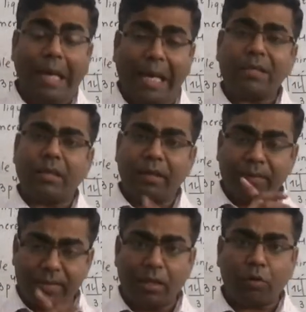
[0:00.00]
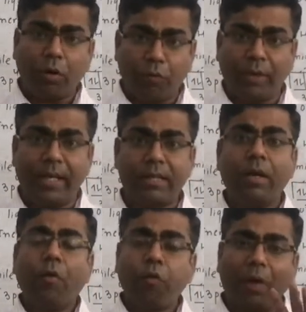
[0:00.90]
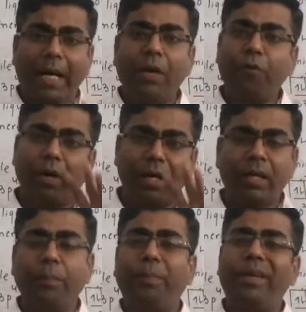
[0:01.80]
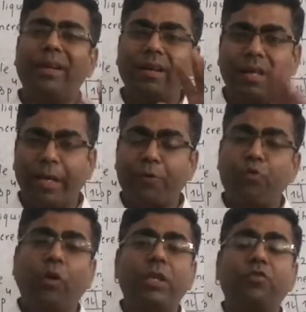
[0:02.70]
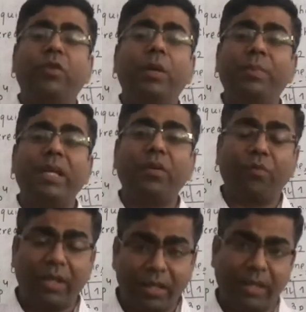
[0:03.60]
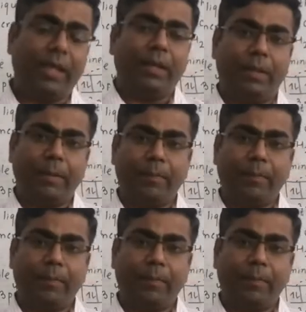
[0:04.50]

as a result of which 5 unpaired electrons will be created.